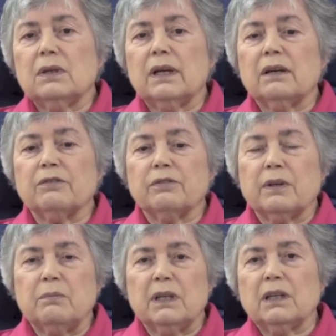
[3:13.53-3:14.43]

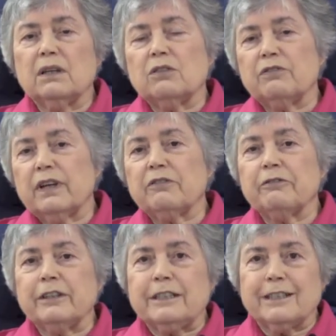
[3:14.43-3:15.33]
every minute of
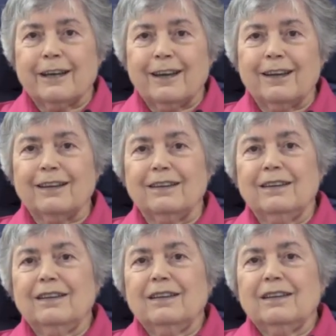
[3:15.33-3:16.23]
every day
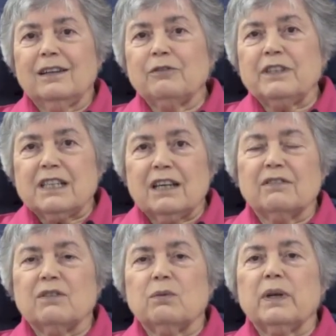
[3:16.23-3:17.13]
of
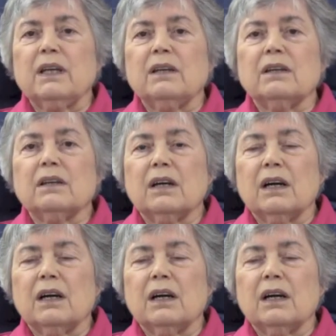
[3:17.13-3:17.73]
the week.